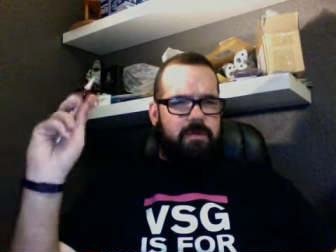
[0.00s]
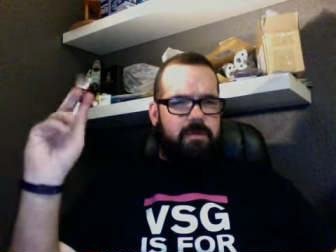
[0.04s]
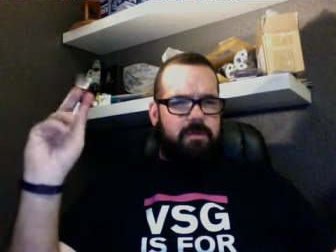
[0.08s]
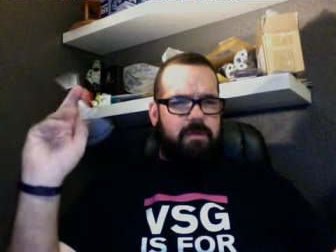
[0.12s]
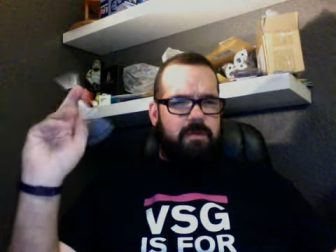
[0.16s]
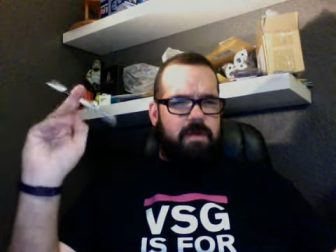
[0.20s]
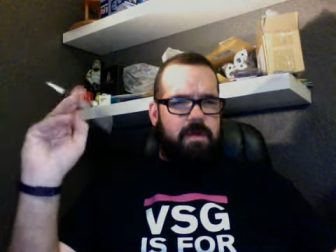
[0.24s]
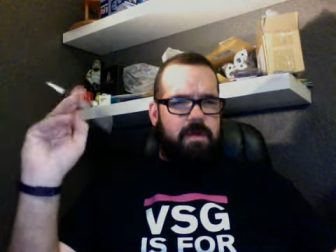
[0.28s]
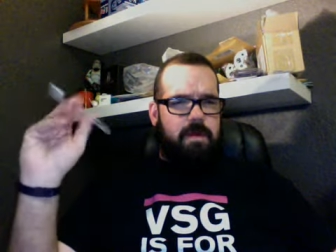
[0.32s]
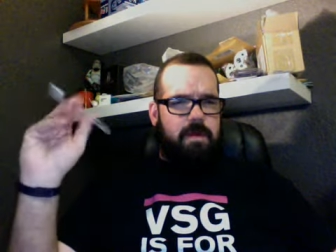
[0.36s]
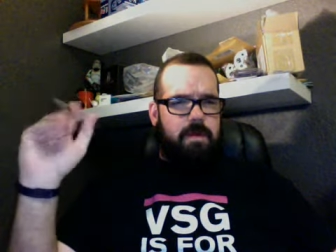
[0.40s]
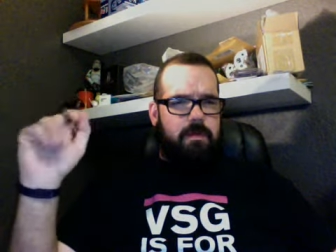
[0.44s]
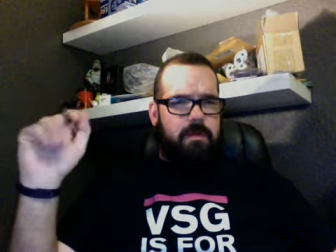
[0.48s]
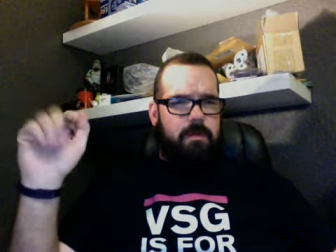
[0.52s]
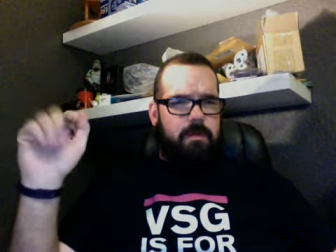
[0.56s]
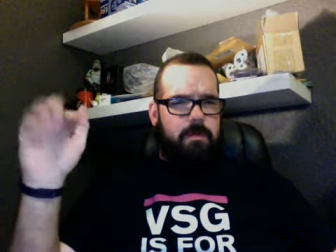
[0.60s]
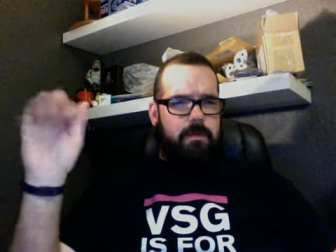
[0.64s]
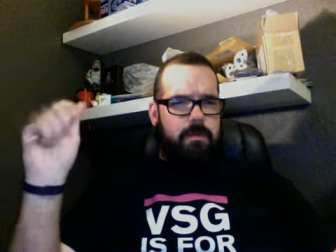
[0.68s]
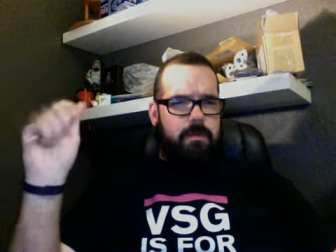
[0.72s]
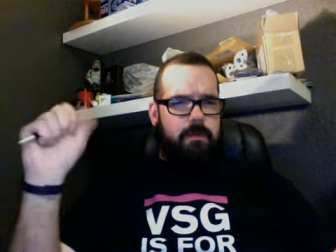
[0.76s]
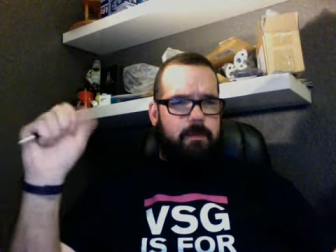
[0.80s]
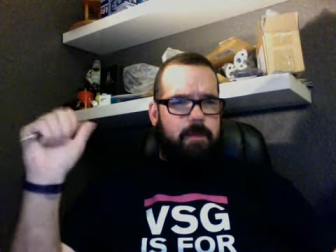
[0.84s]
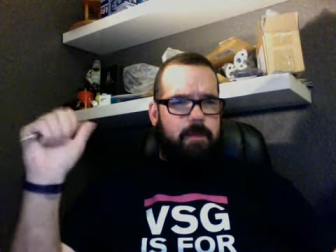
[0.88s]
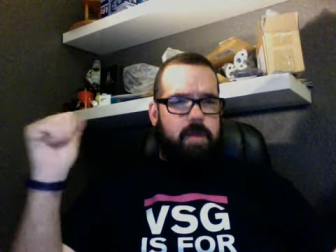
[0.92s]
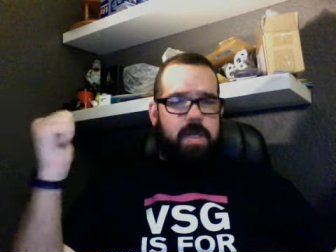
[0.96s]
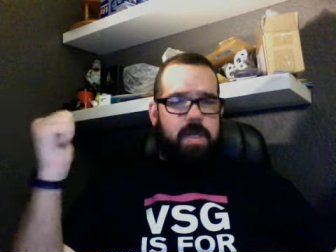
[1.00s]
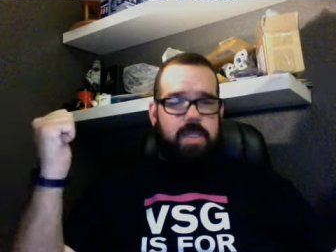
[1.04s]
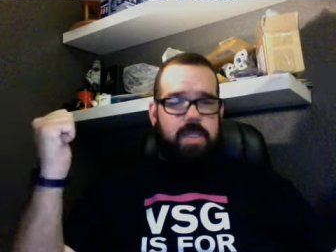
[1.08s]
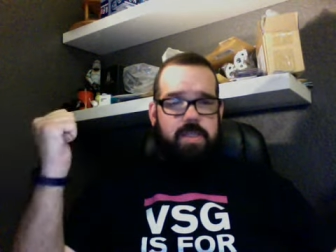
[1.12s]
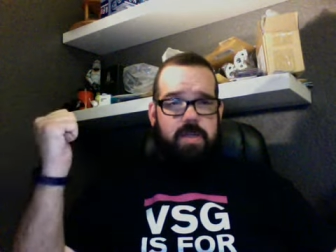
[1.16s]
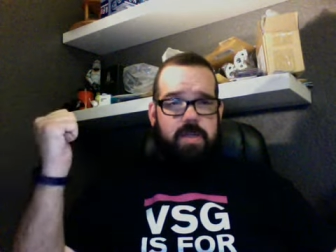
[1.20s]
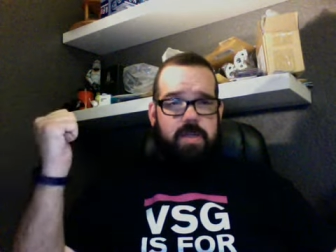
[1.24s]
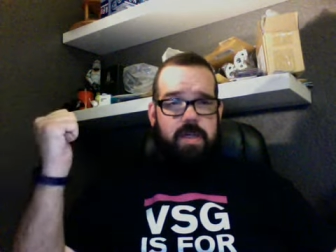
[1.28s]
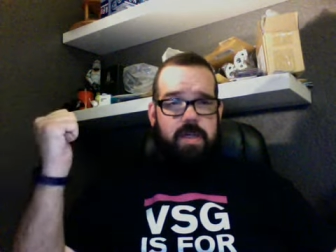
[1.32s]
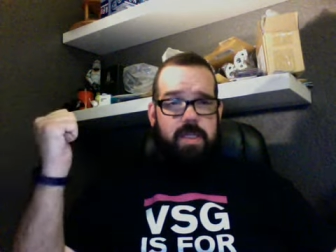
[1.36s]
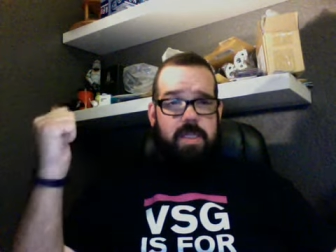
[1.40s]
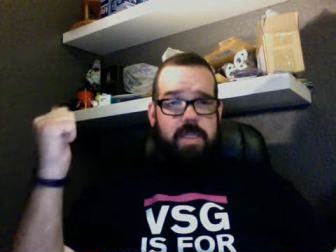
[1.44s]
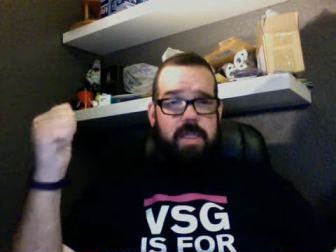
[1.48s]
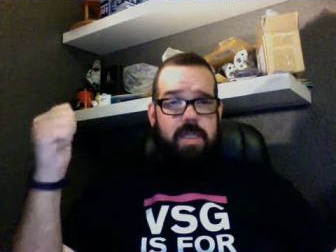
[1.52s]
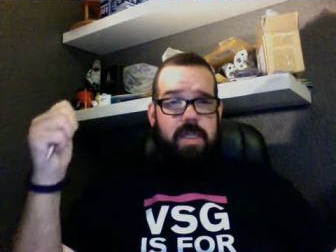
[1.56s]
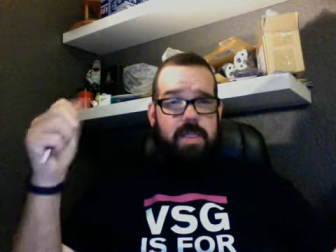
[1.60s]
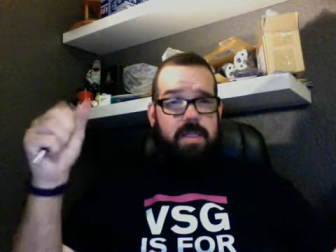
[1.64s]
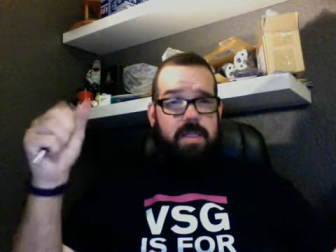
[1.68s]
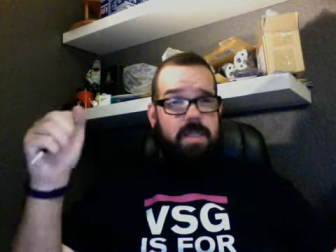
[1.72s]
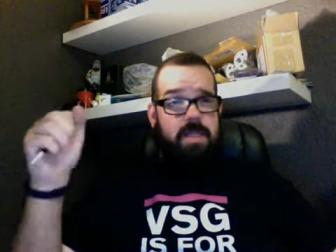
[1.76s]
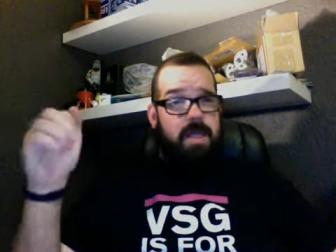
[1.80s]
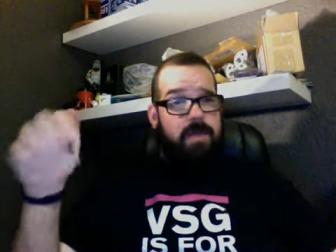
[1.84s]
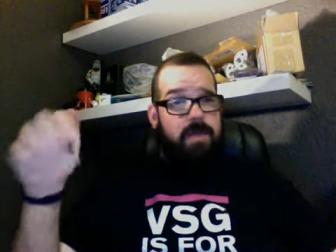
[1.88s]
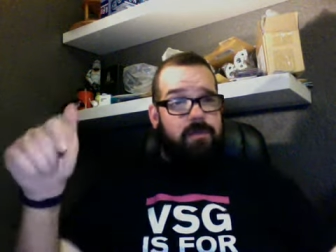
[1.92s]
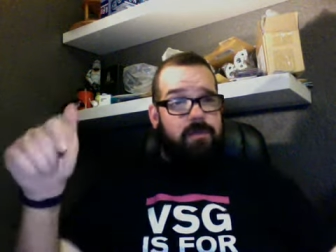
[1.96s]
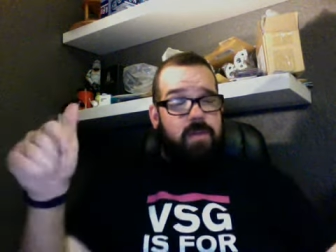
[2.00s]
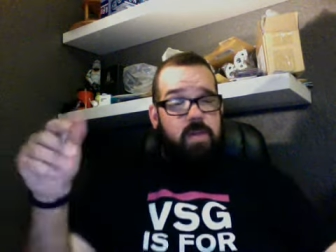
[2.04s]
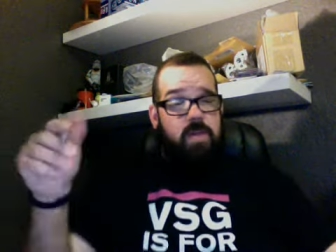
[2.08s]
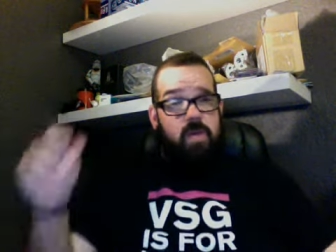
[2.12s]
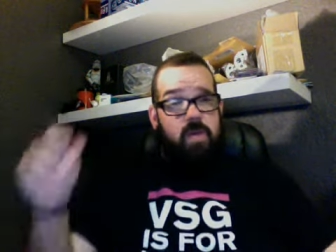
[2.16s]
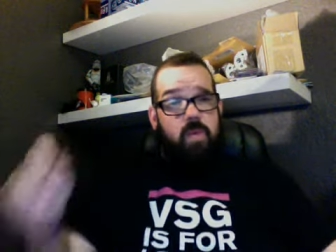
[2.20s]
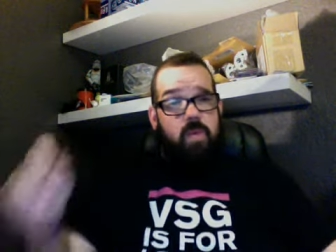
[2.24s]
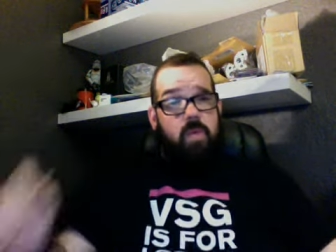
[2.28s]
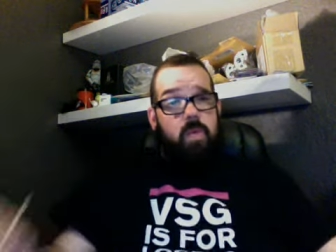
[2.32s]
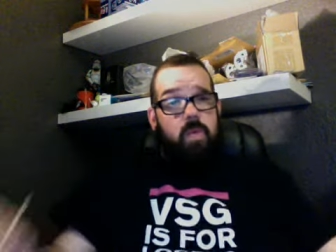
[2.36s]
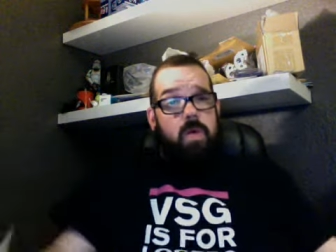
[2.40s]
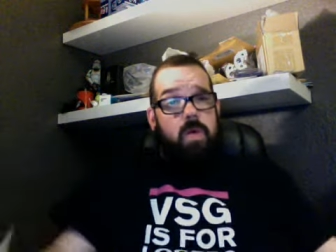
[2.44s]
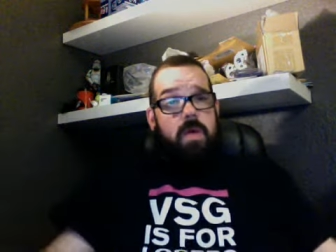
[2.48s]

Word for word: from Perky Jerky today that they have a new